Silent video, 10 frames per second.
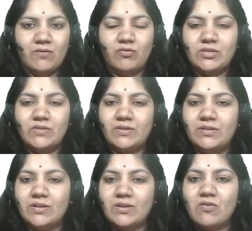Whatever
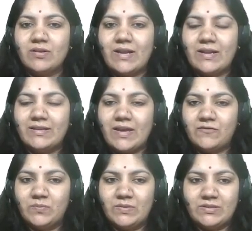the record that they have
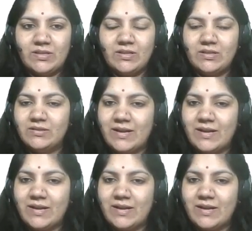to maintain,